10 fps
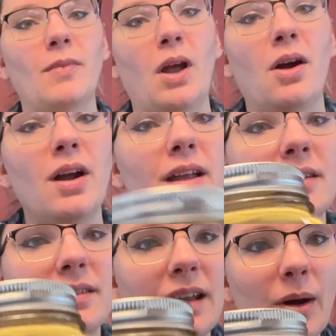All right,
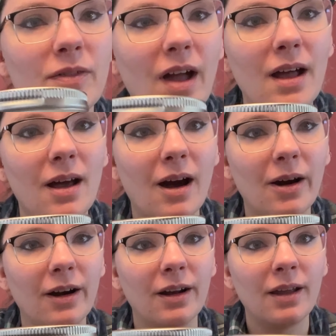now we've got
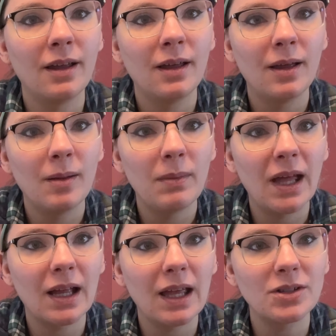our
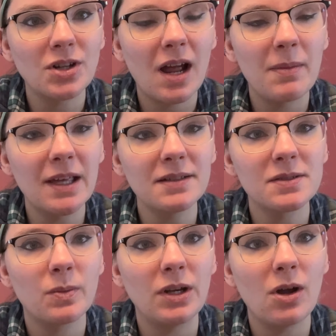pancake dry mix.
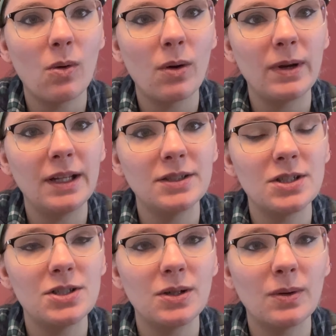We know what we need to
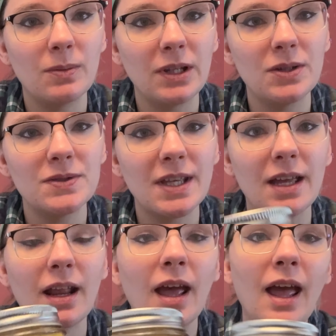do when we use it,
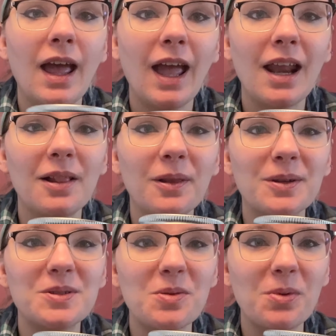and it
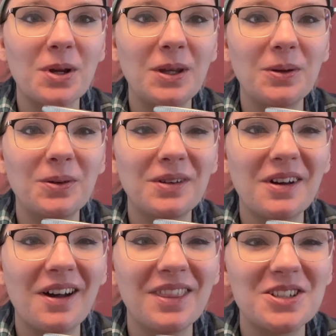looks super cute
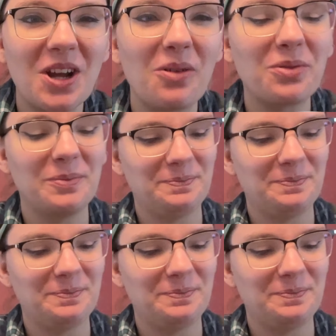on the shelf.